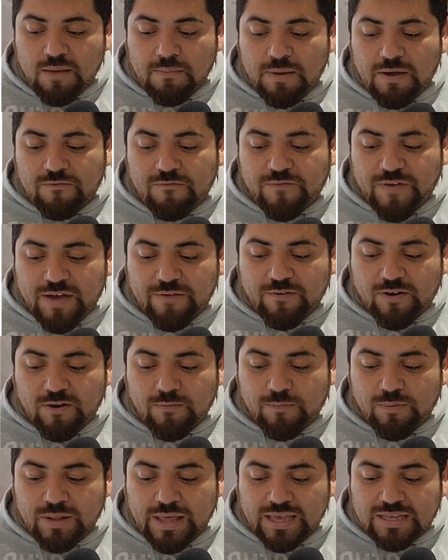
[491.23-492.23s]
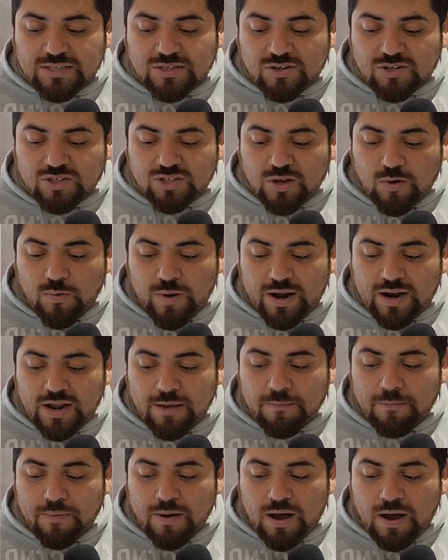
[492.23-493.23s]
My favorite blazers, the one
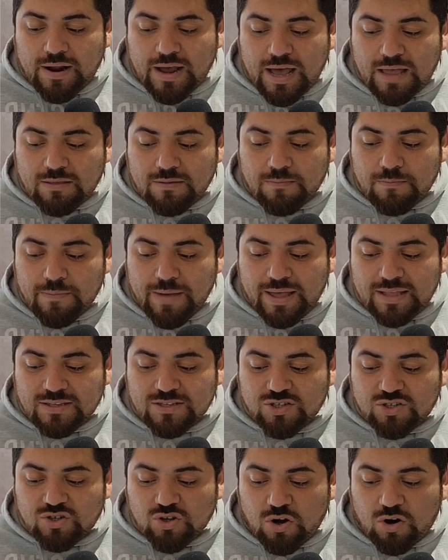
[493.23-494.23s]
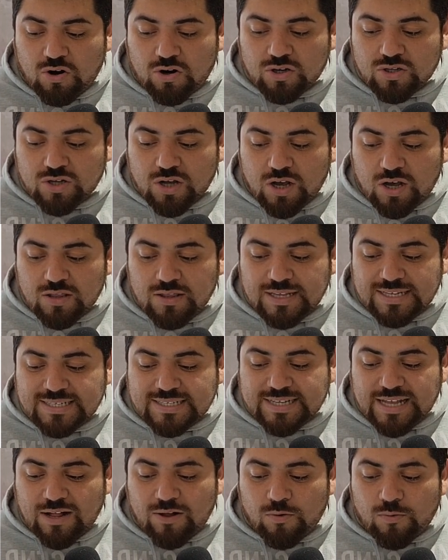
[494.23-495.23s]
I bought at men's stores on the
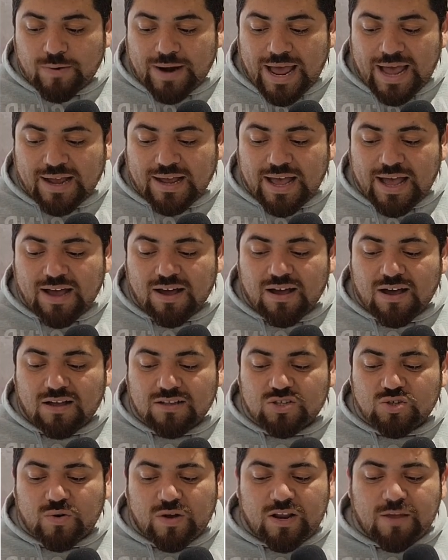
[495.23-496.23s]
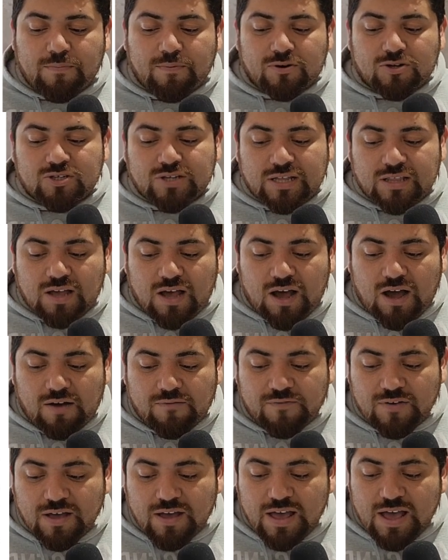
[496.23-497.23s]
sale rack and got 20%
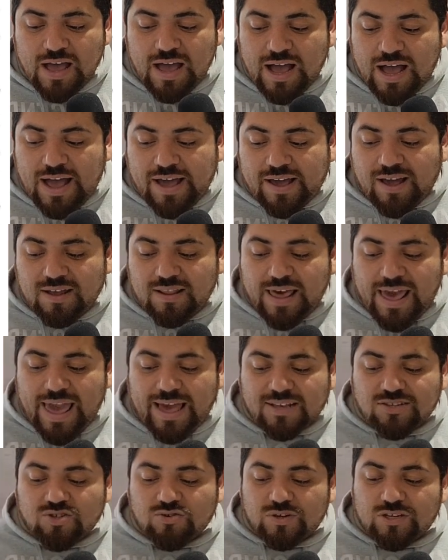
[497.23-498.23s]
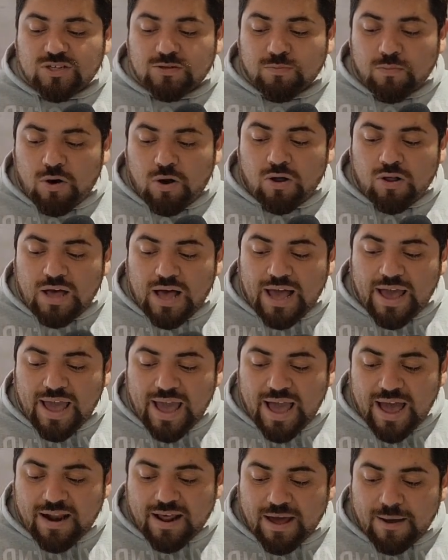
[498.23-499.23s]
off. I got extra small. I
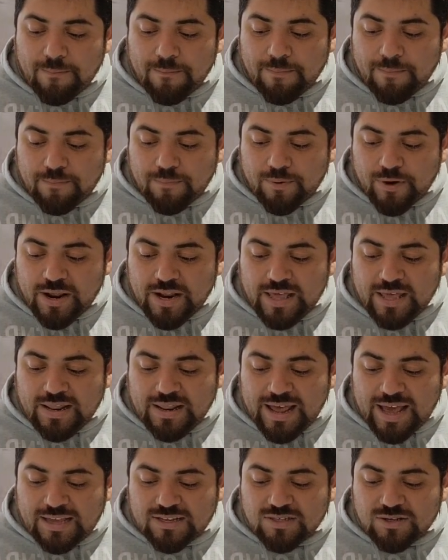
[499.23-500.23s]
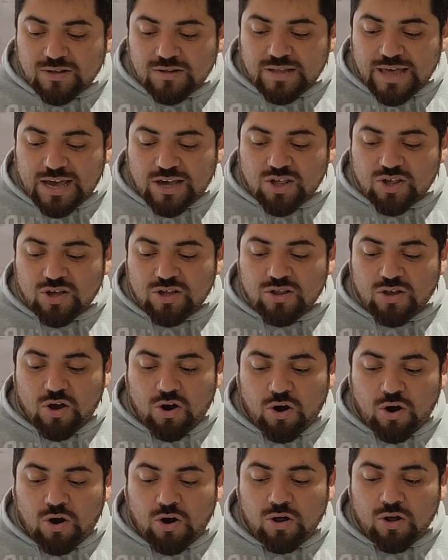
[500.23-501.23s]
had a pretty nice collection,
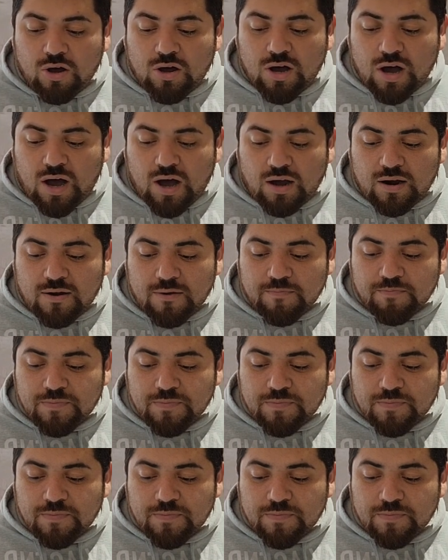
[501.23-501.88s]
all gone